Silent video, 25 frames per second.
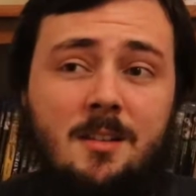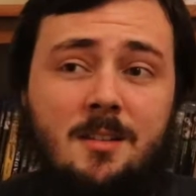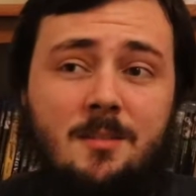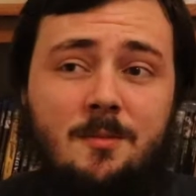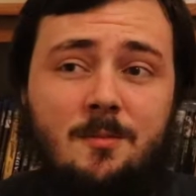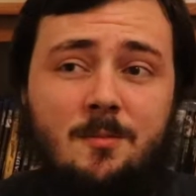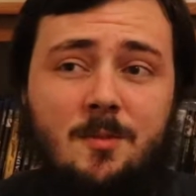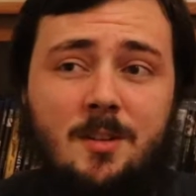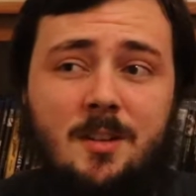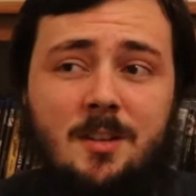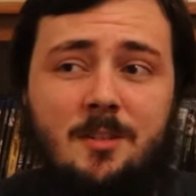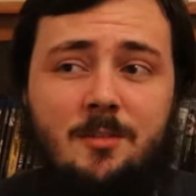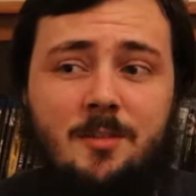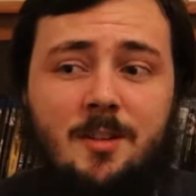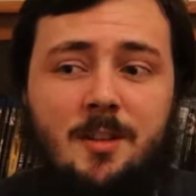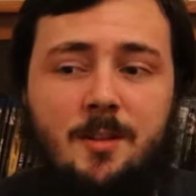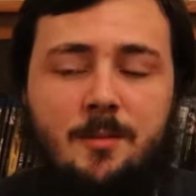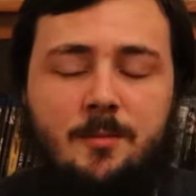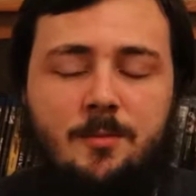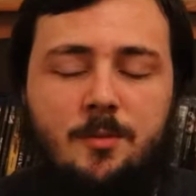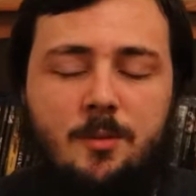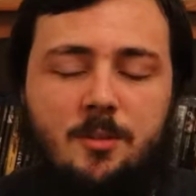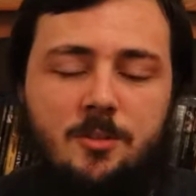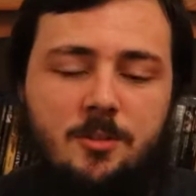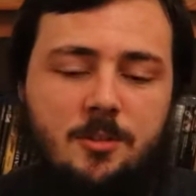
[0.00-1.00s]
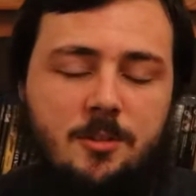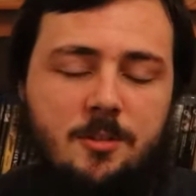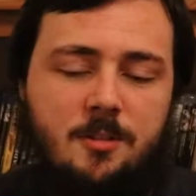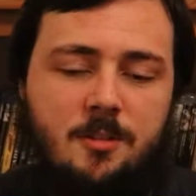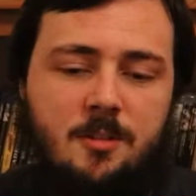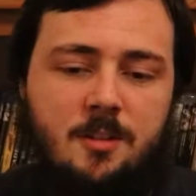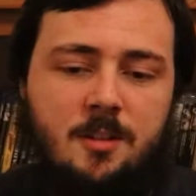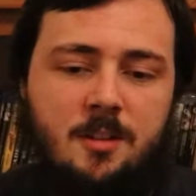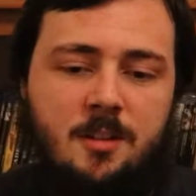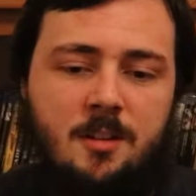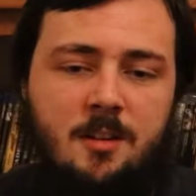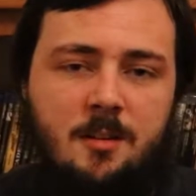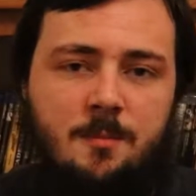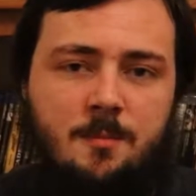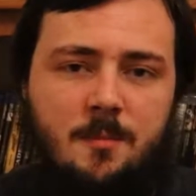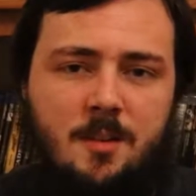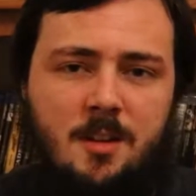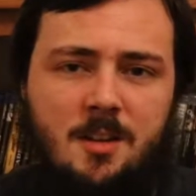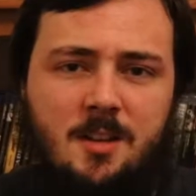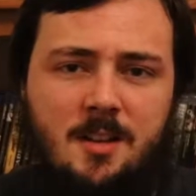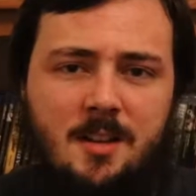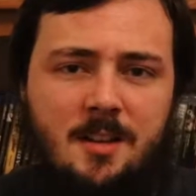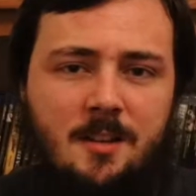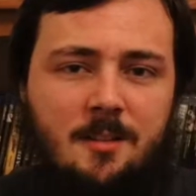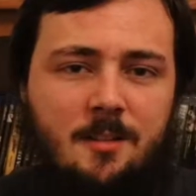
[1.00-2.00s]
Really, really unfortunate. And
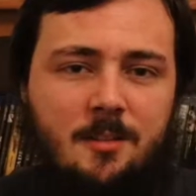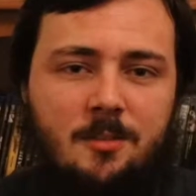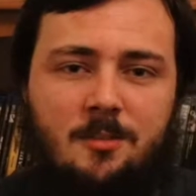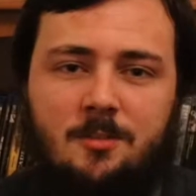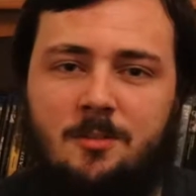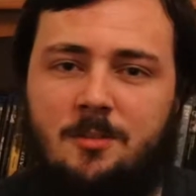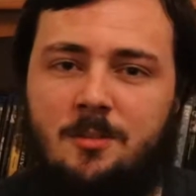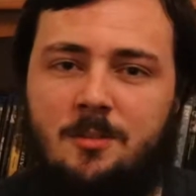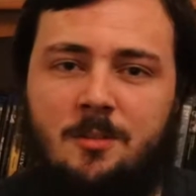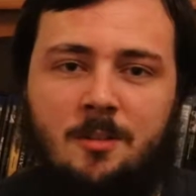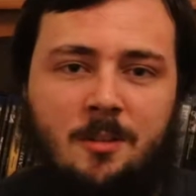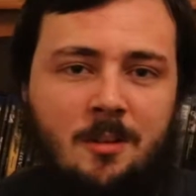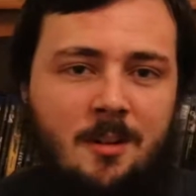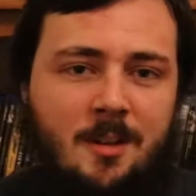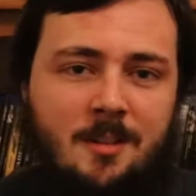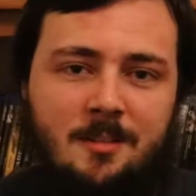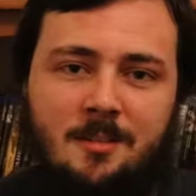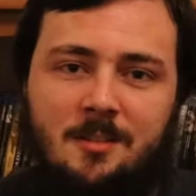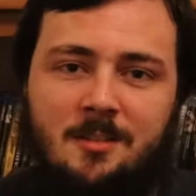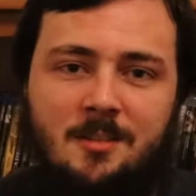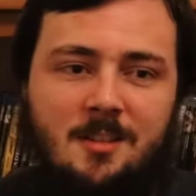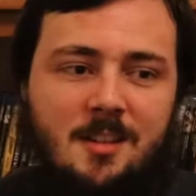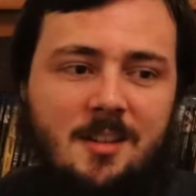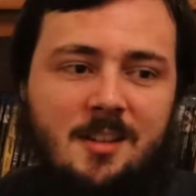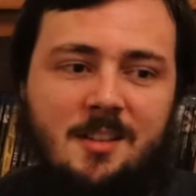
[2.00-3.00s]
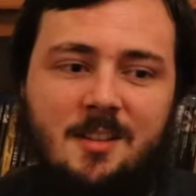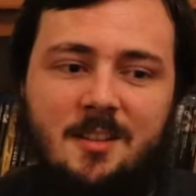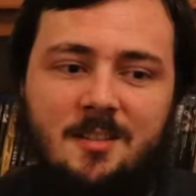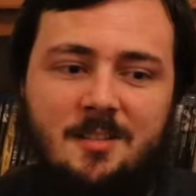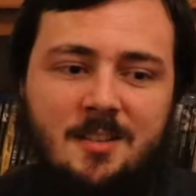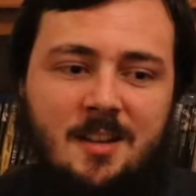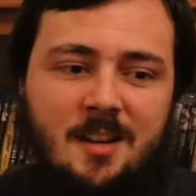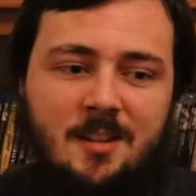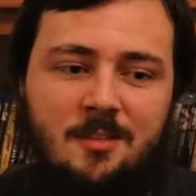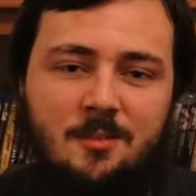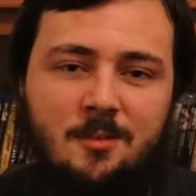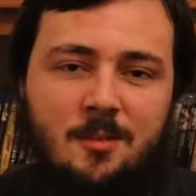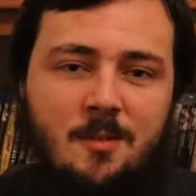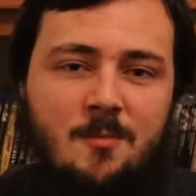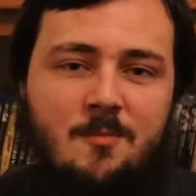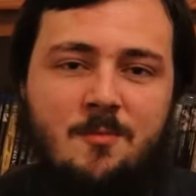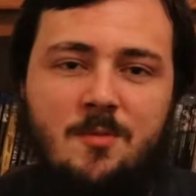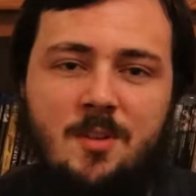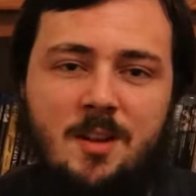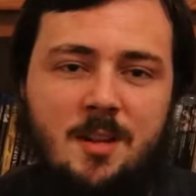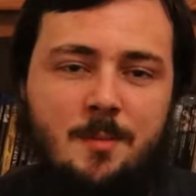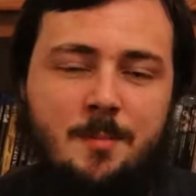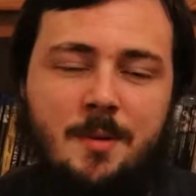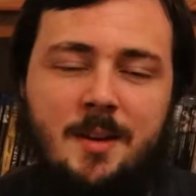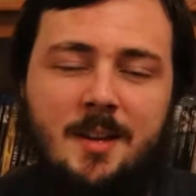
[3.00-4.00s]
I do not like to say this at all. It
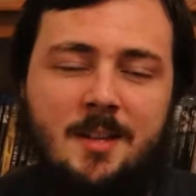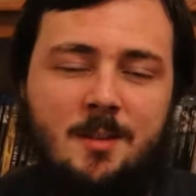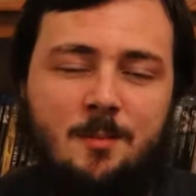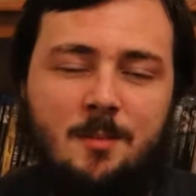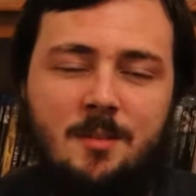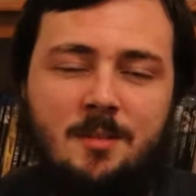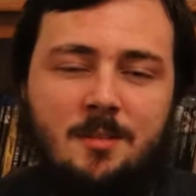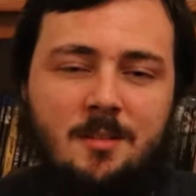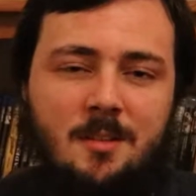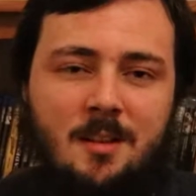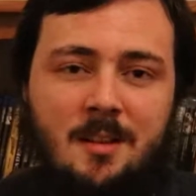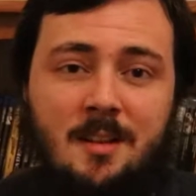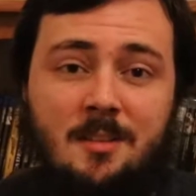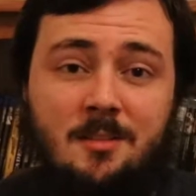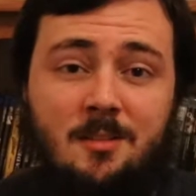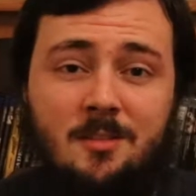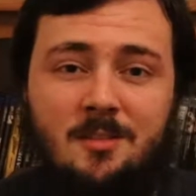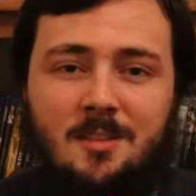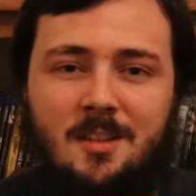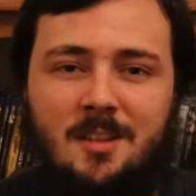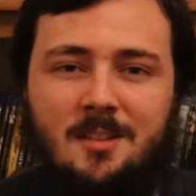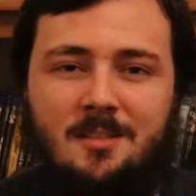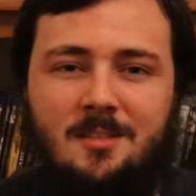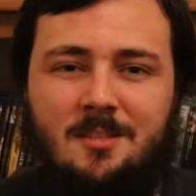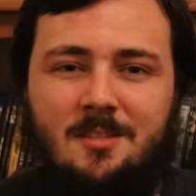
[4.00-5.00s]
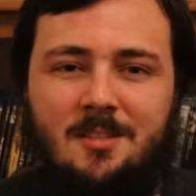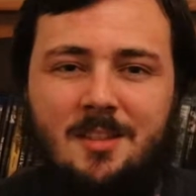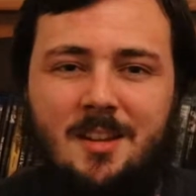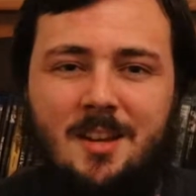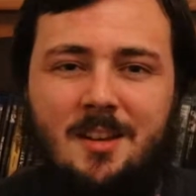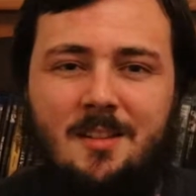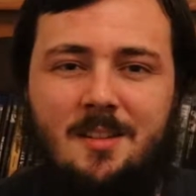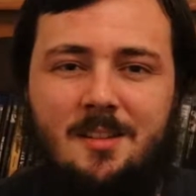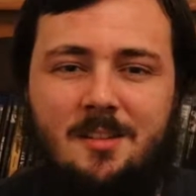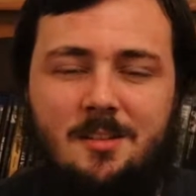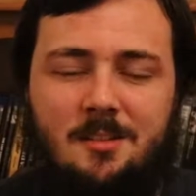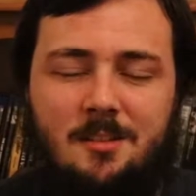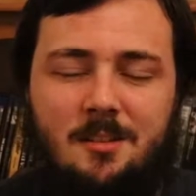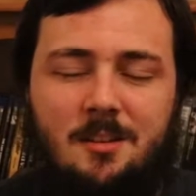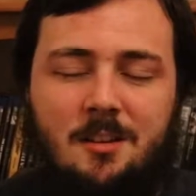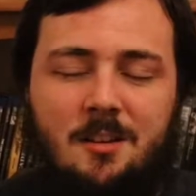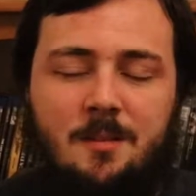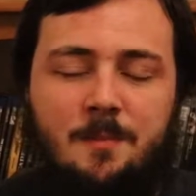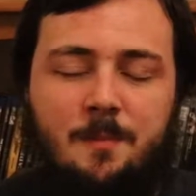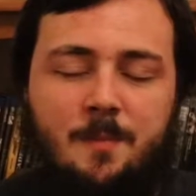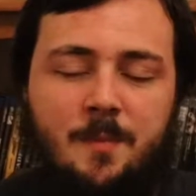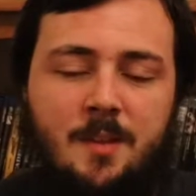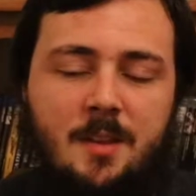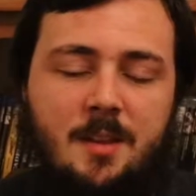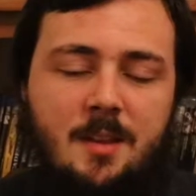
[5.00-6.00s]
really pains me to say this.
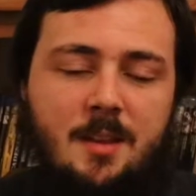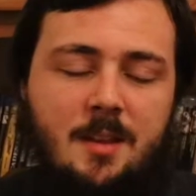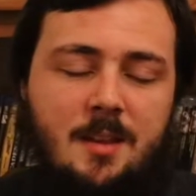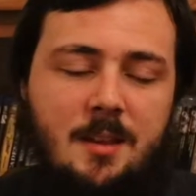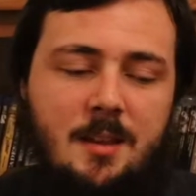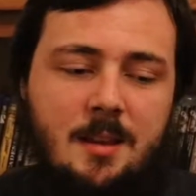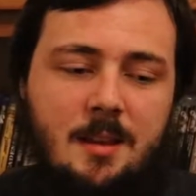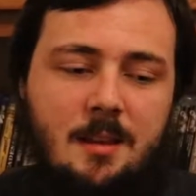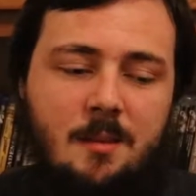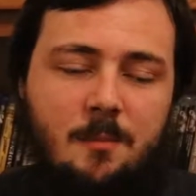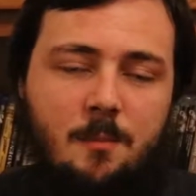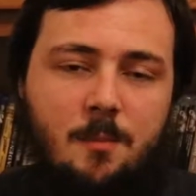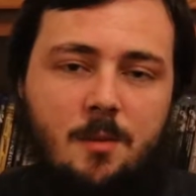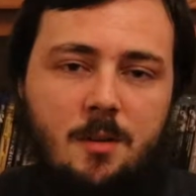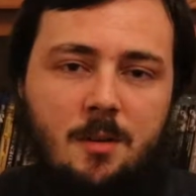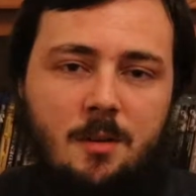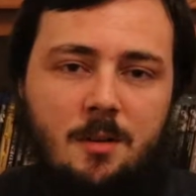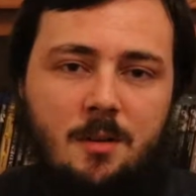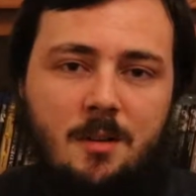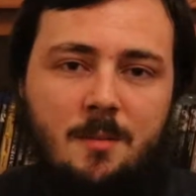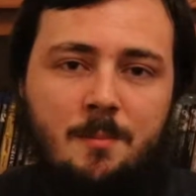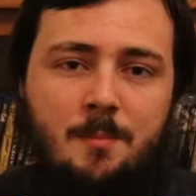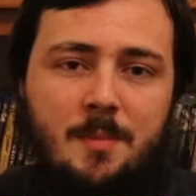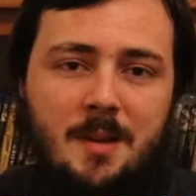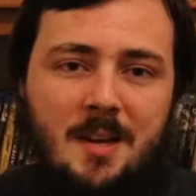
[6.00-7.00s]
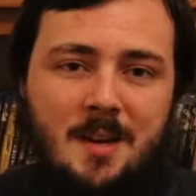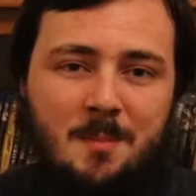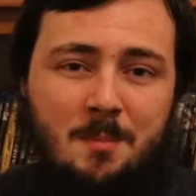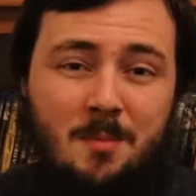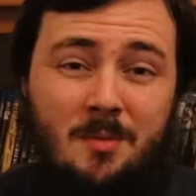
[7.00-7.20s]
But a bad